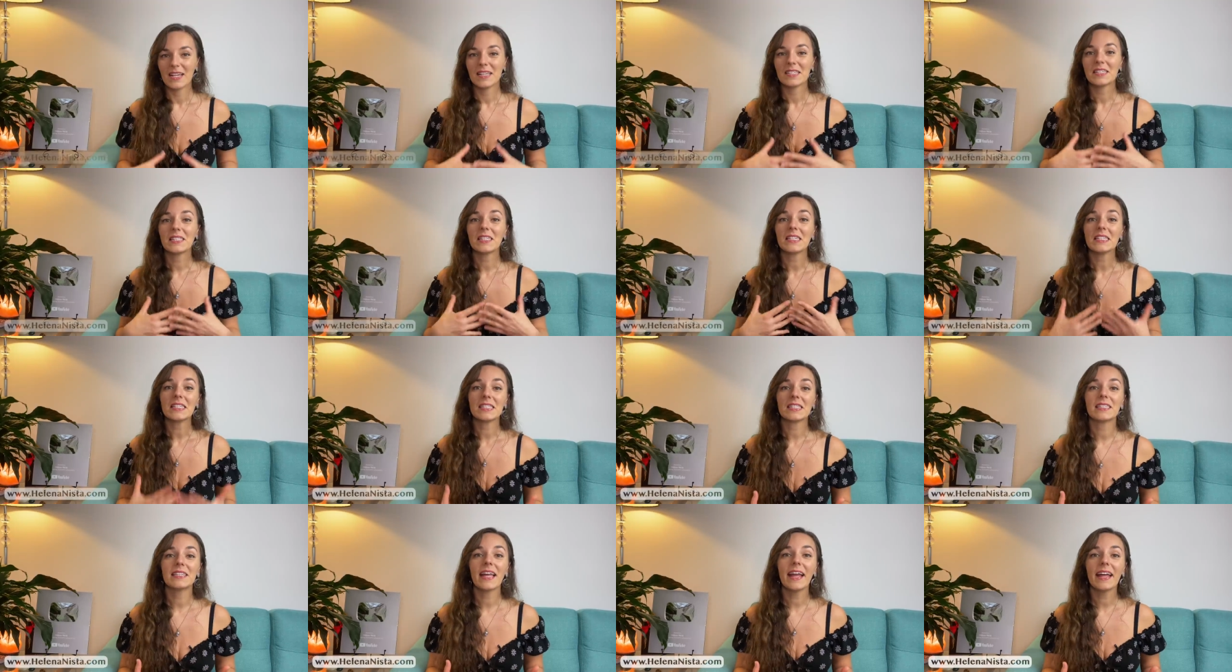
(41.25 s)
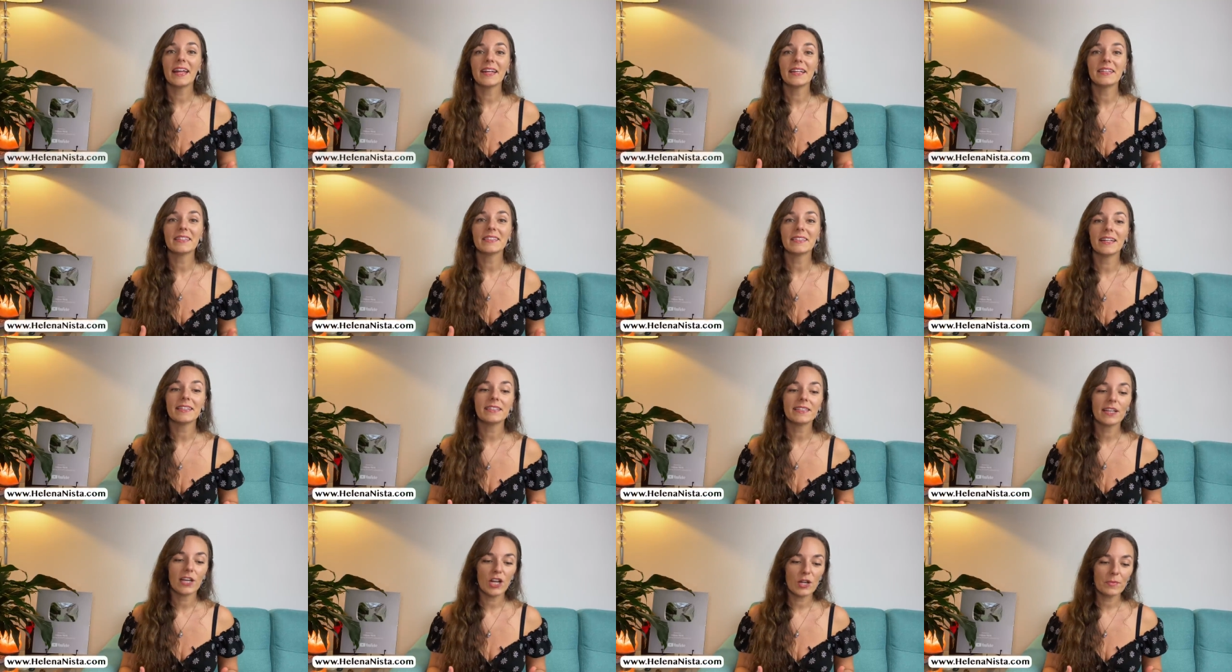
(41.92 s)
Since then, the
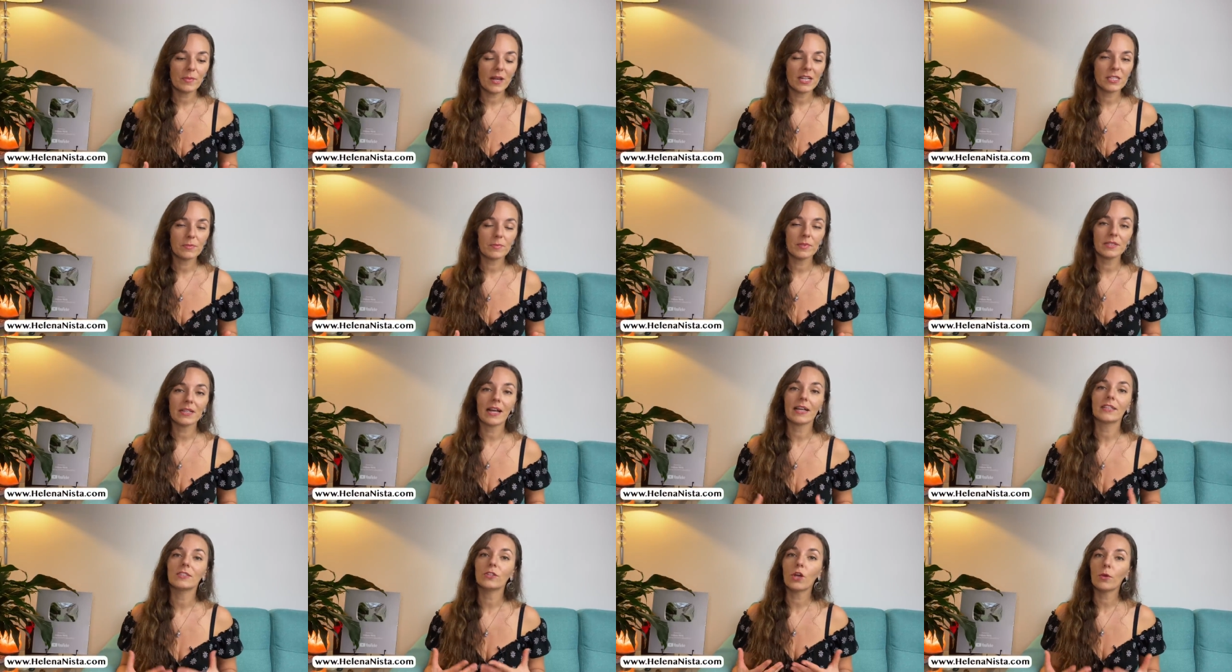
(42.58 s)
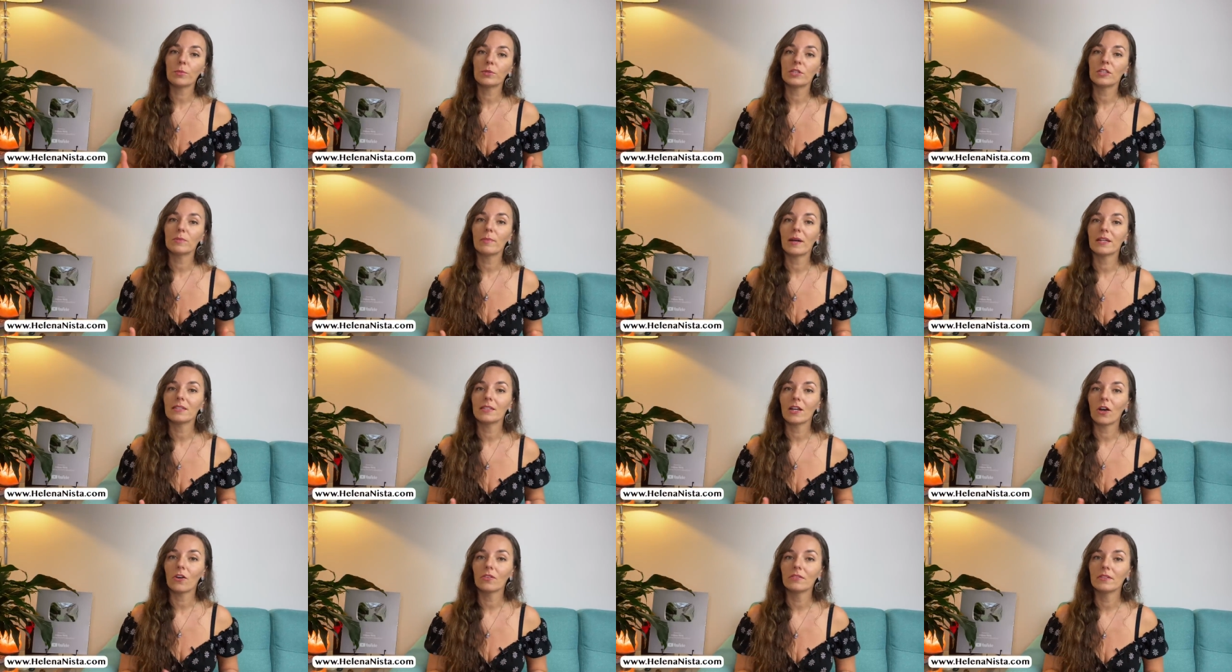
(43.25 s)
term has been adopted by
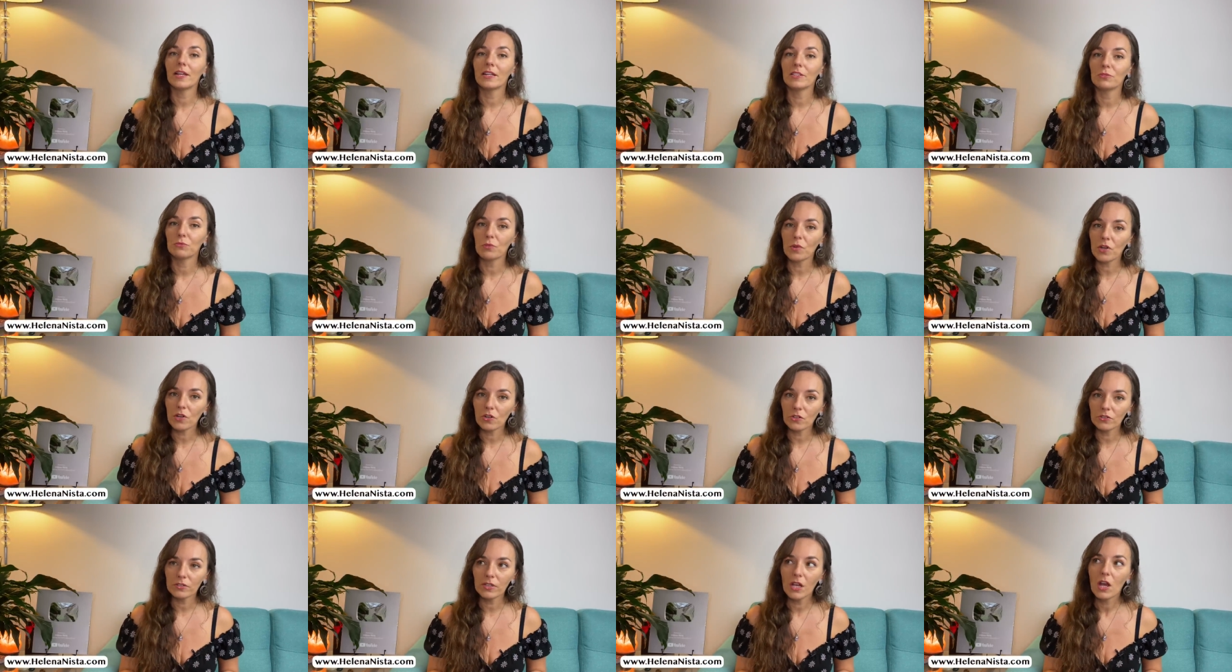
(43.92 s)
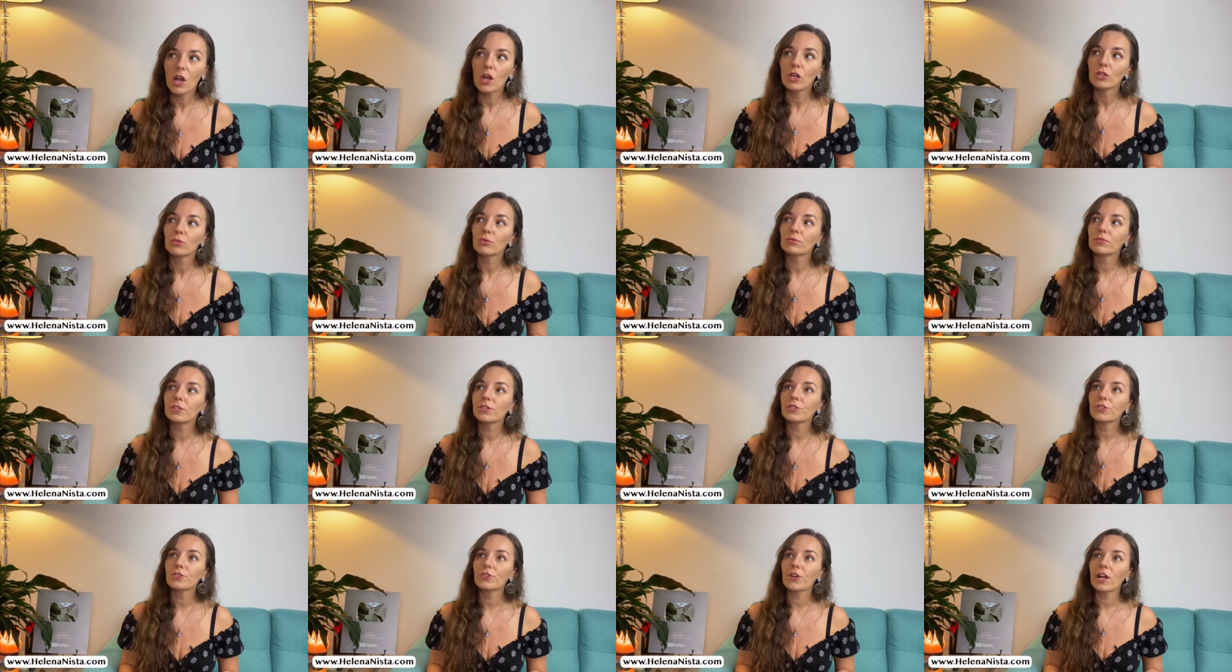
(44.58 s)
the online world to
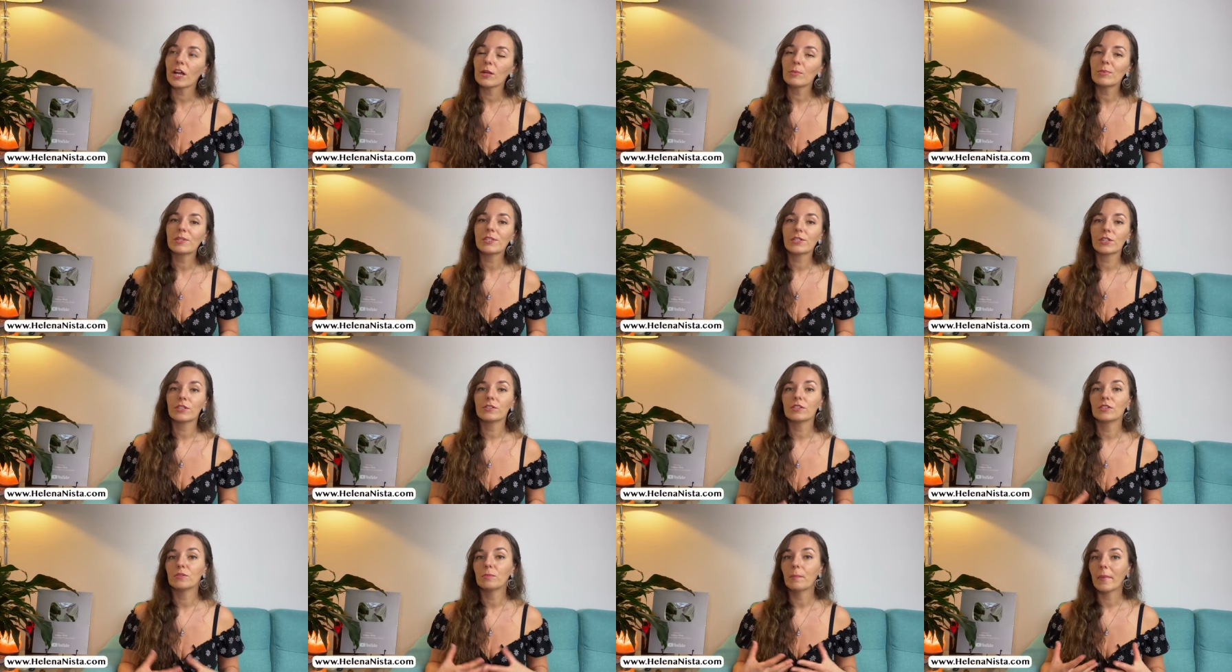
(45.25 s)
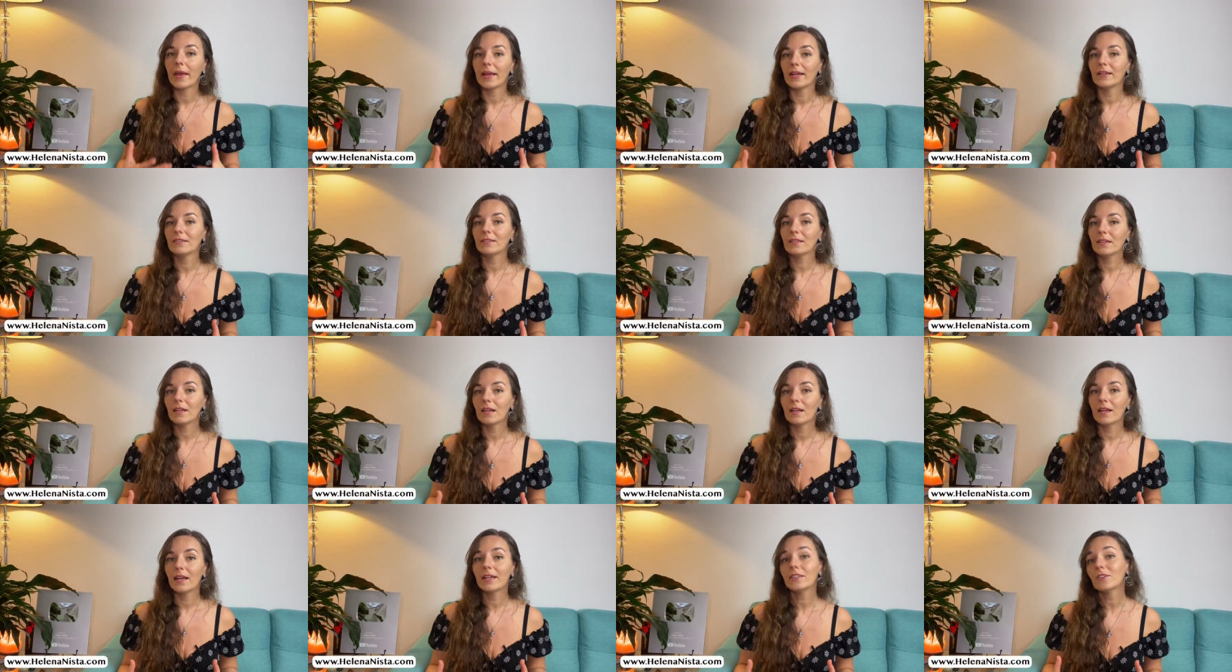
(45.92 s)
describe certain men
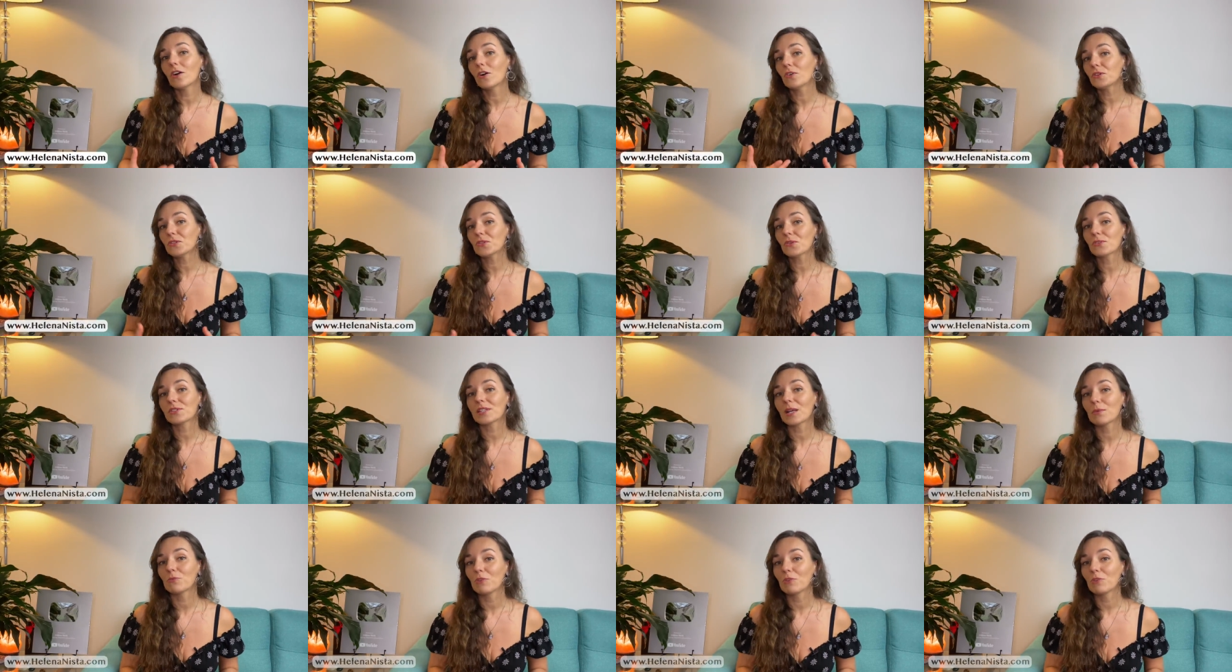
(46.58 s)
and also some